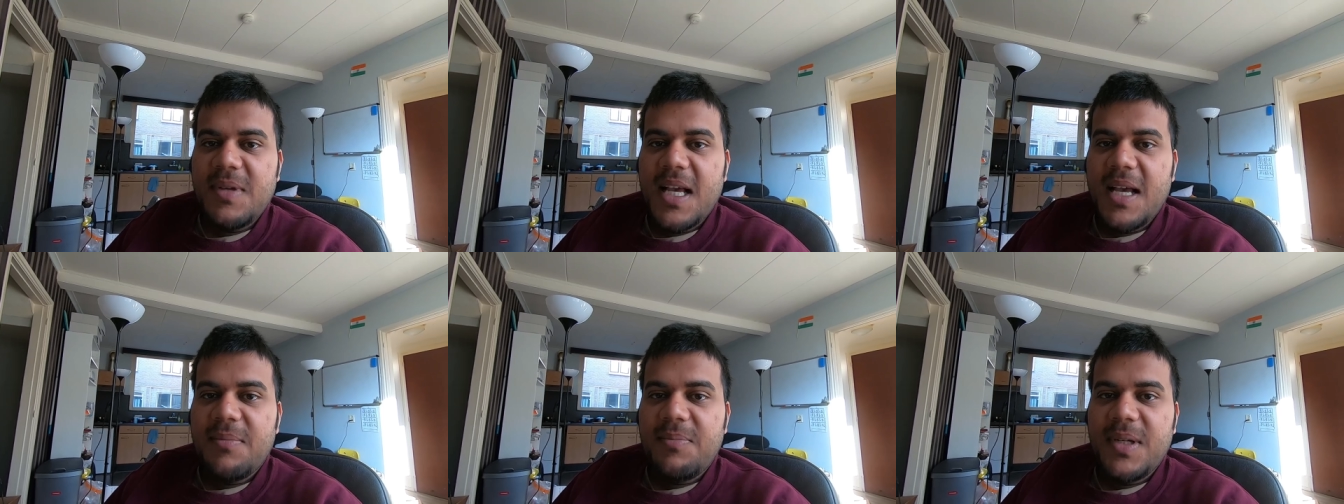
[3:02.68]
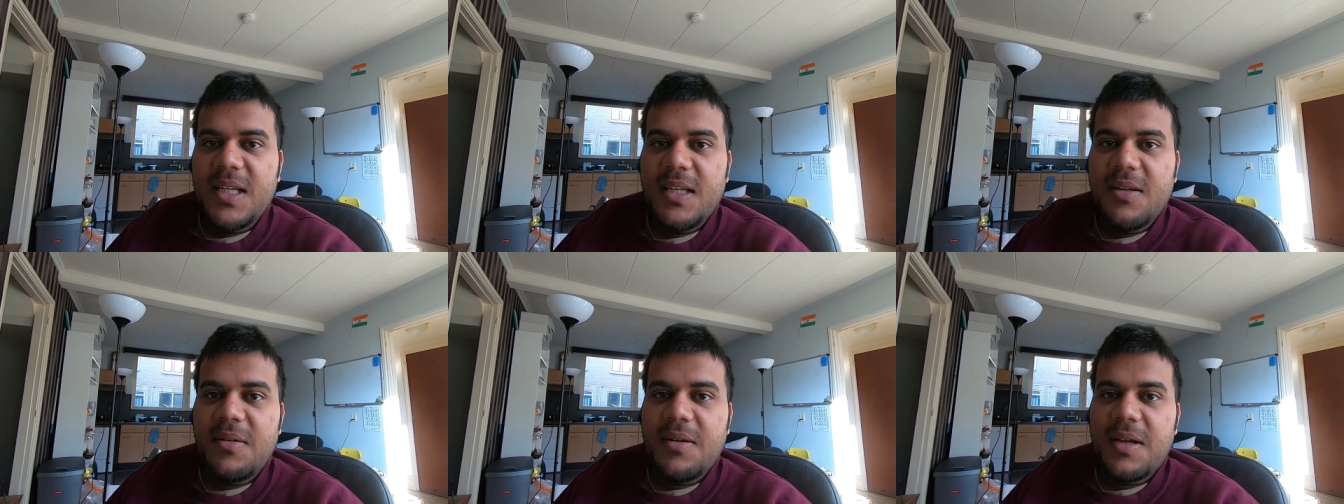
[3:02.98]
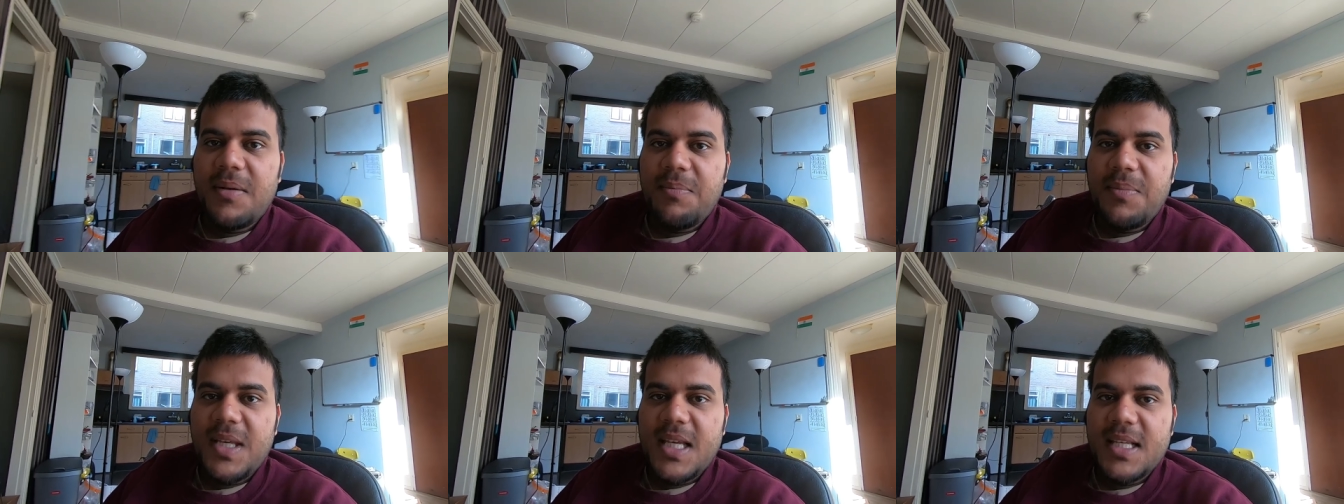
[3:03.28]
me happy
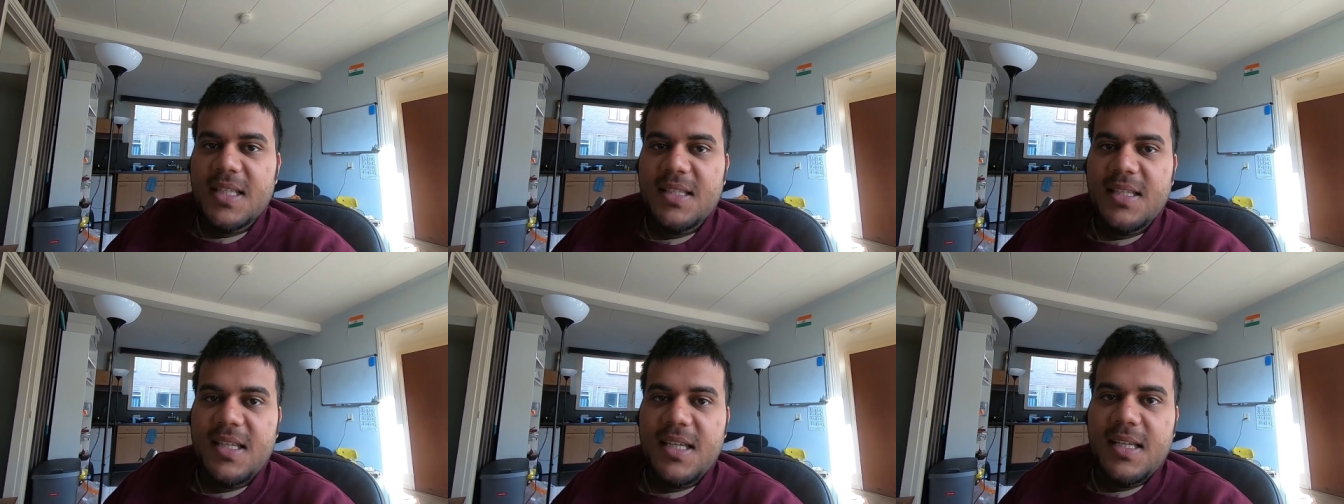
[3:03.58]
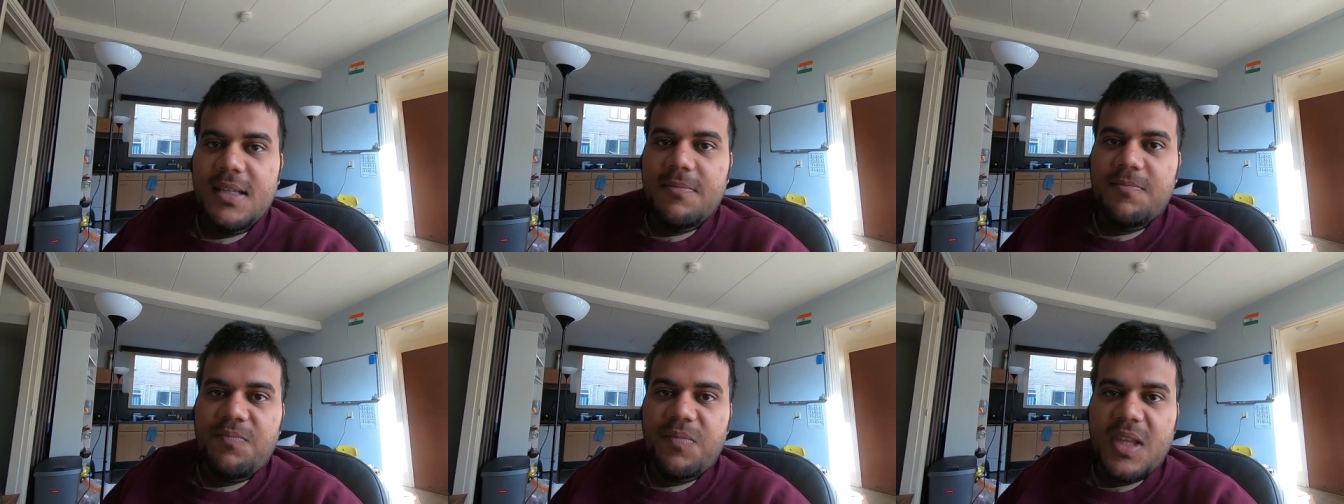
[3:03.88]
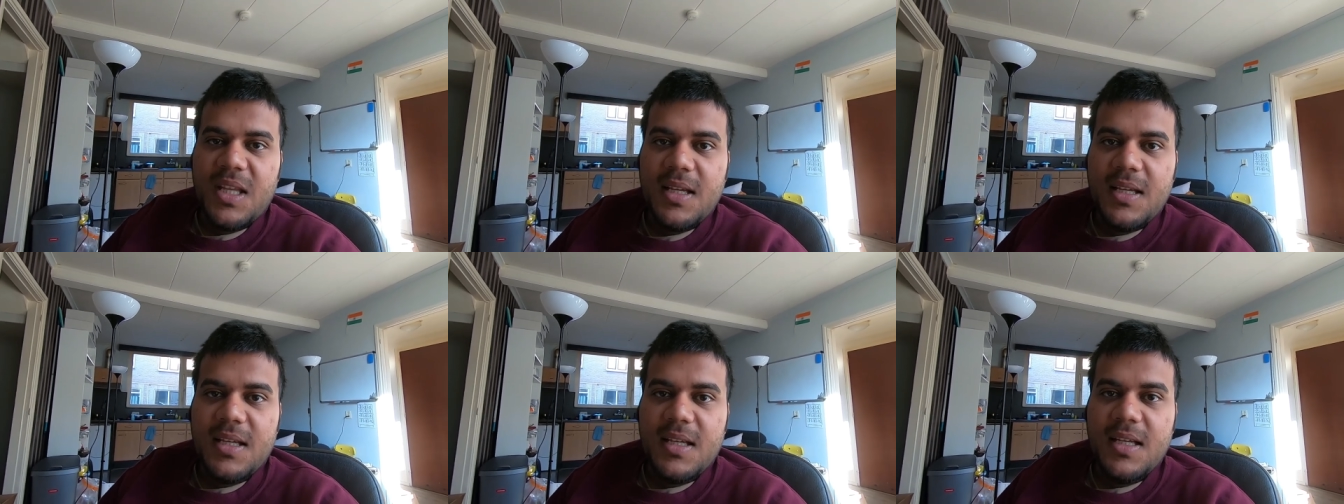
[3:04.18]
during a phd uh,
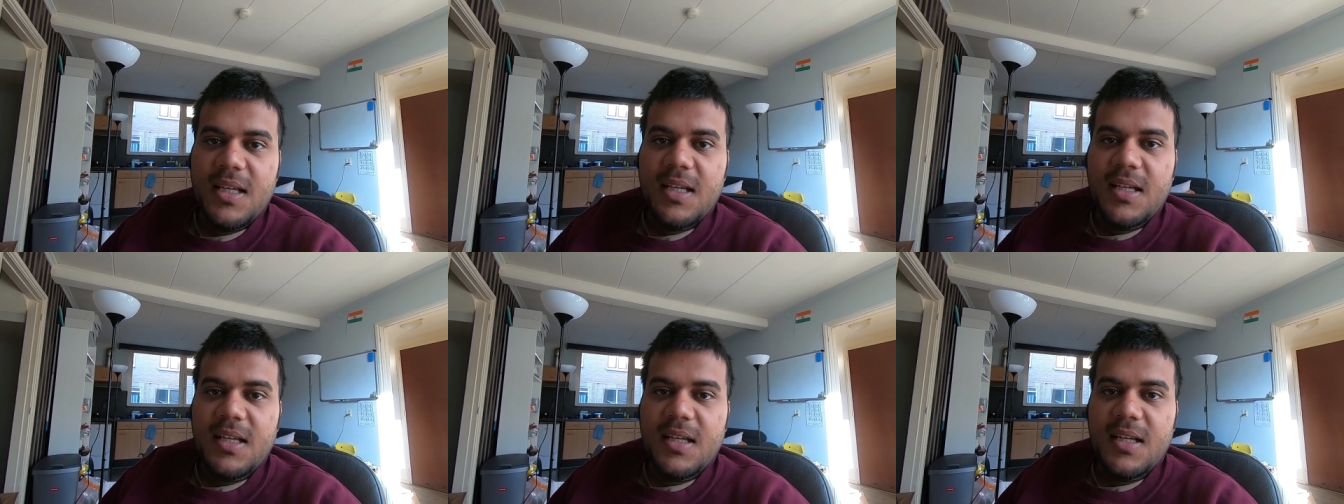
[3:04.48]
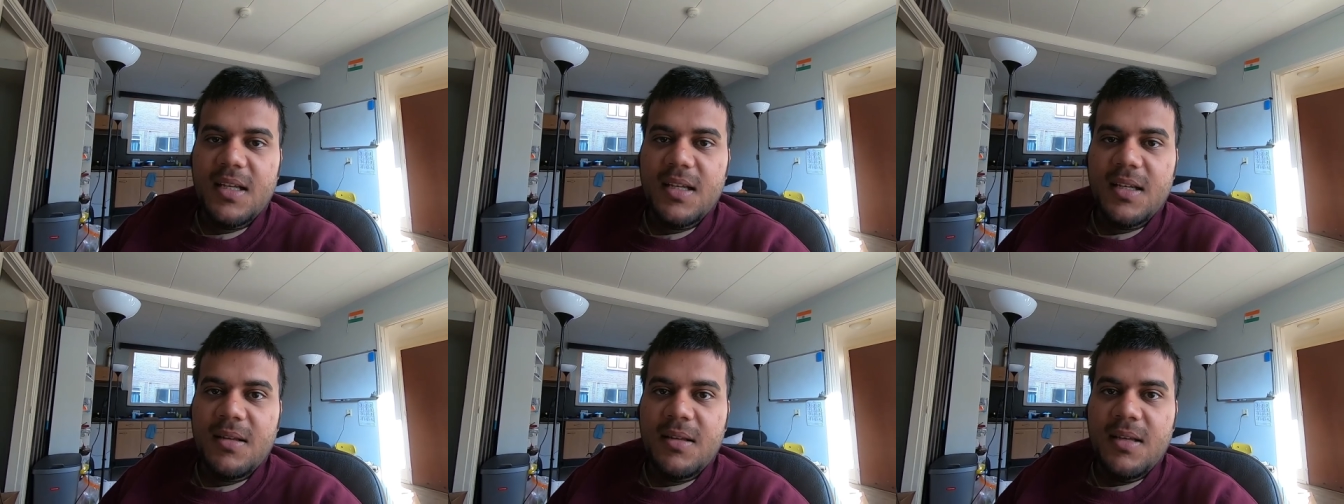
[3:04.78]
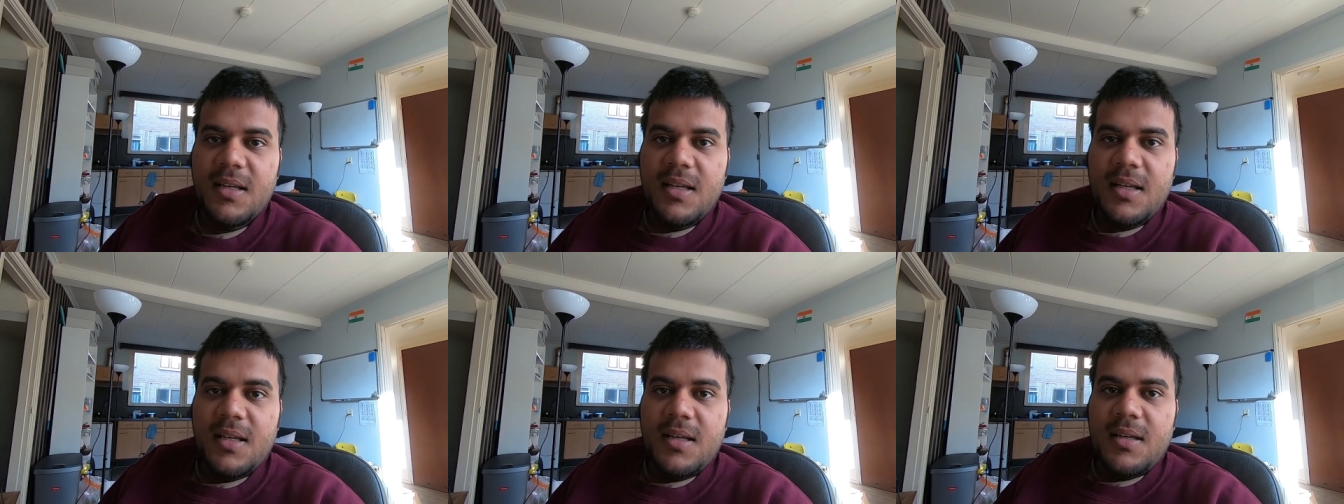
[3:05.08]

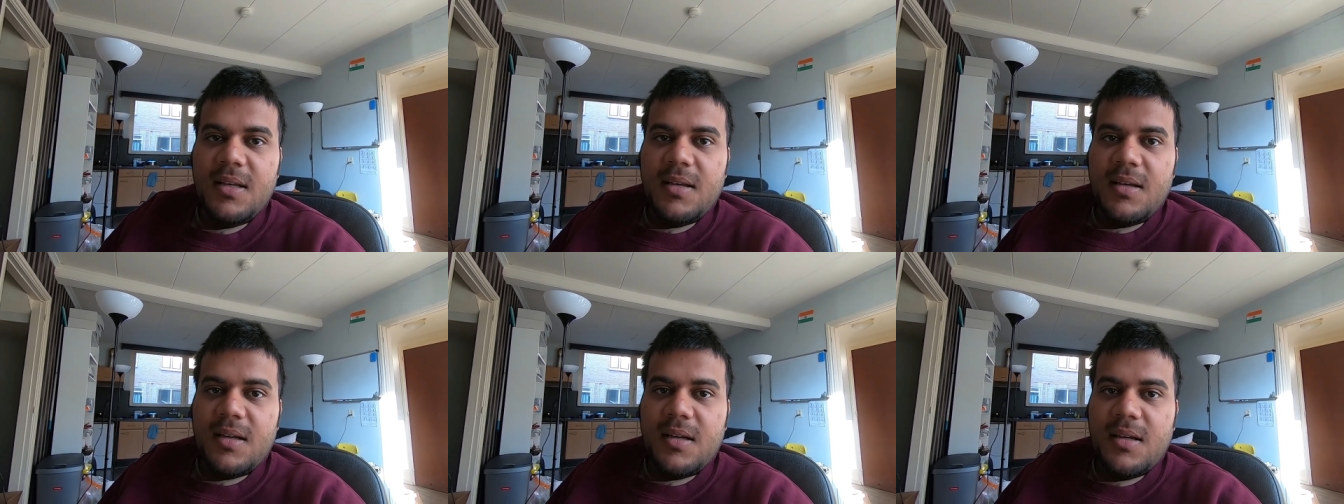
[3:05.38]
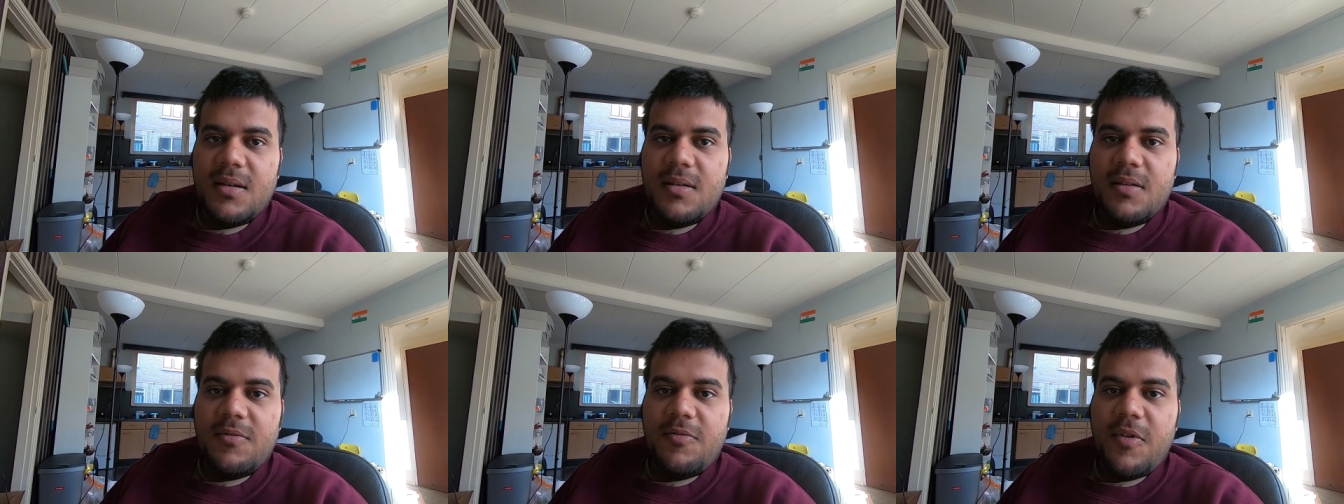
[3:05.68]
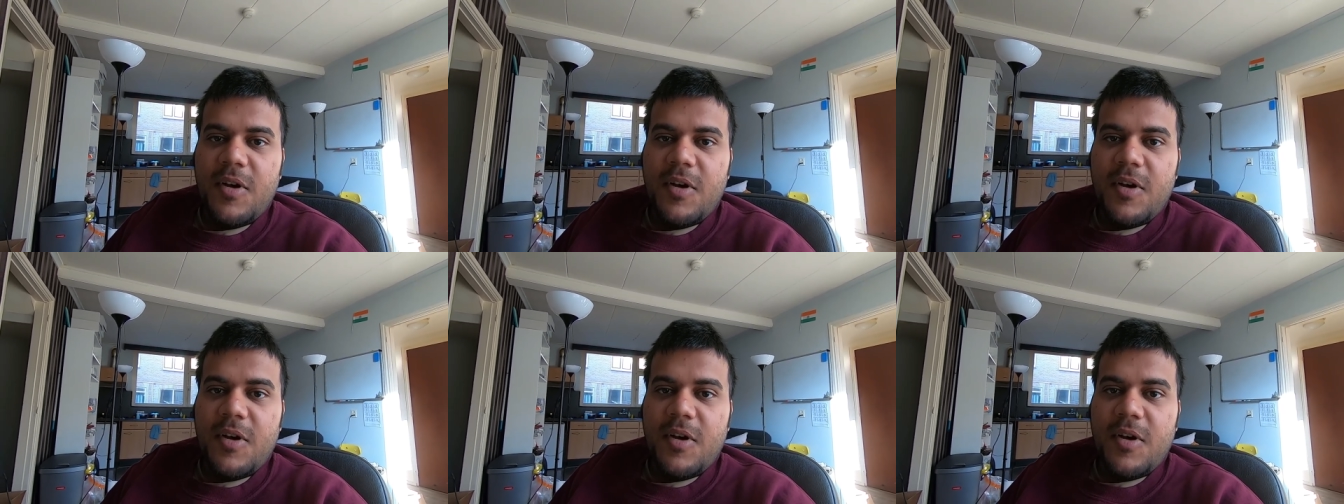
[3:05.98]
uh,